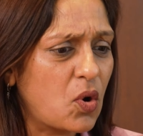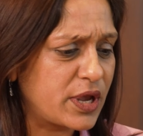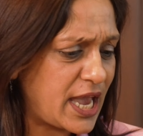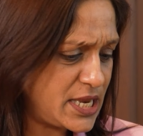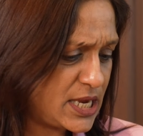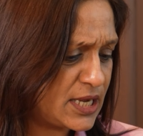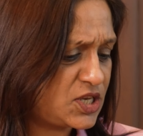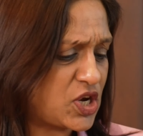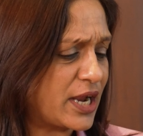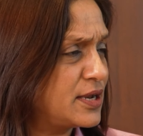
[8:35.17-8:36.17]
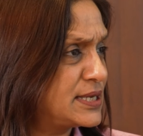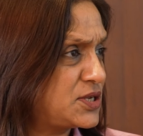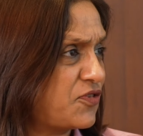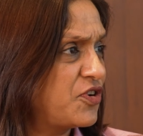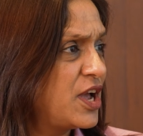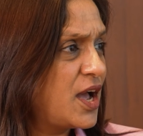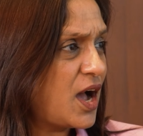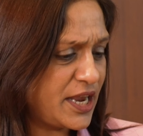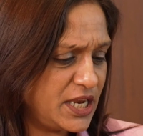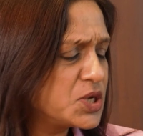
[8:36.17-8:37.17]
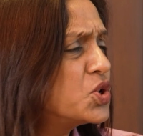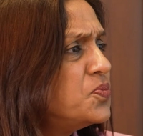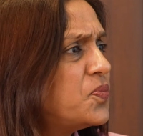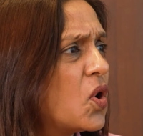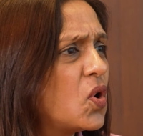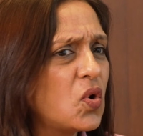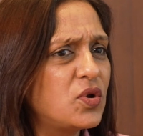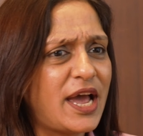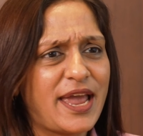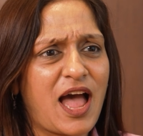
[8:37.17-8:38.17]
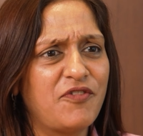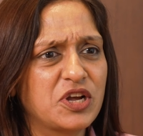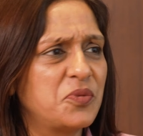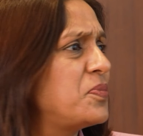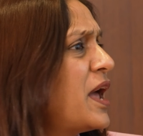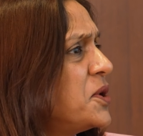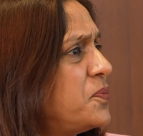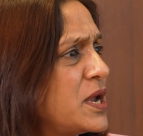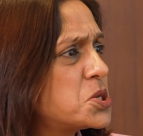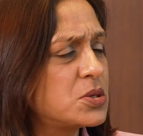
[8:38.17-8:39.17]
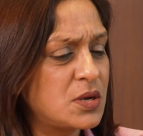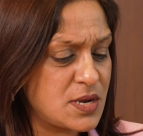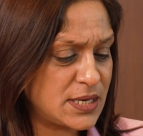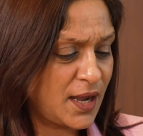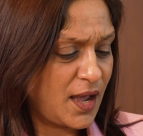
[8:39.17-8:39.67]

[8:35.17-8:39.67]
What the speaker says: Okay, I need a checklist of, I need good bone, I have a compliant patient,